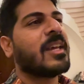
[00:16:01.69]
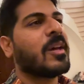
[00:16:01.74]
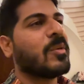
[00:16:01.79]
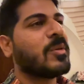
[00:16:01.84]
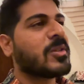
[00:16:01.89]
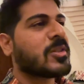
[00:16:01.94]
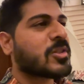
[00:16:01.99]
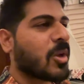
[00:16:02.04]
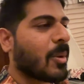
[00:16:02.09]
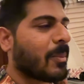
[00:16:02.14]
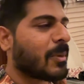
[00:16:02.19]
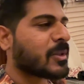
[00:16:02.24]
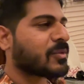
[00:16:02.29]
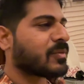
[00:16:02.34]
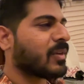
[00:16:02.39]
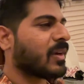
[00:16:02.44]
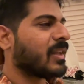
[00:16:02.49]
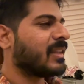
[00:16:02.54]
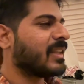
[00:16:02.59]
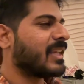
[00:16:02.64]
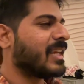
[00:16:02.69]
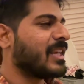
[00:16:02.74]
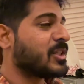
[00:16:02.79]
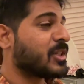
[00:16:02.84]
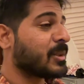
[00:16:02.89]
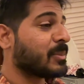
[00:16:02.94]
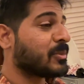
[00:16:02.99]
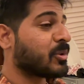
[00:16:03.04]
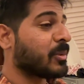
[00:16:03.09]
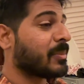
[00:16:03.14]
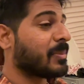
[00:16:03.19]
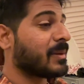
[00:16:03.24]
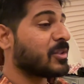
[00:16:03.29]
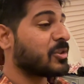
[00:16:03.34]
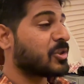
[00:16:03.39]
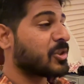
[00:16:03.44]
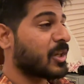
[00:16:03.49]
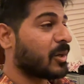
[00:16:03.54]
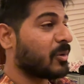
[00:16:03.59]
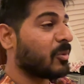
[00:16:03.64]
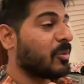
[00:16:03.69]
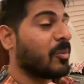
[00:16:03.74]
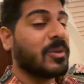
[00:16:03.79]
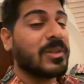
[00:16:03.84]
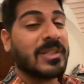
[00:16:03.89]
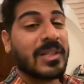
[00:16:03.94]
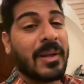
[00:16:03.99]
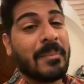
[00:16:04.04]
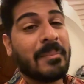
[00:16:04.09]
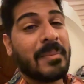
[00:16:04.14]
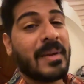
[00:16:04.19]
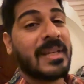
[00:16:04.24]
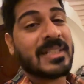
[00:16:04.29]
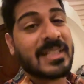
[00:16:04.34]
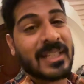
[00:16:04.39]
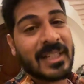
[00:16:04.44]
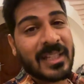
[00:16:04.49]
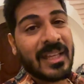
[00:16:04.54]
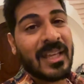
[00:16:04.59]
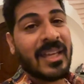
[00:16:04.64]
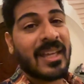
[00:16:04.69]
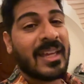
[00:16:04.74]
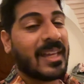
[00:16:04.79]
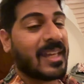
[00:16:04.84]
It was so much fun. The Egypt trip in general was amazing.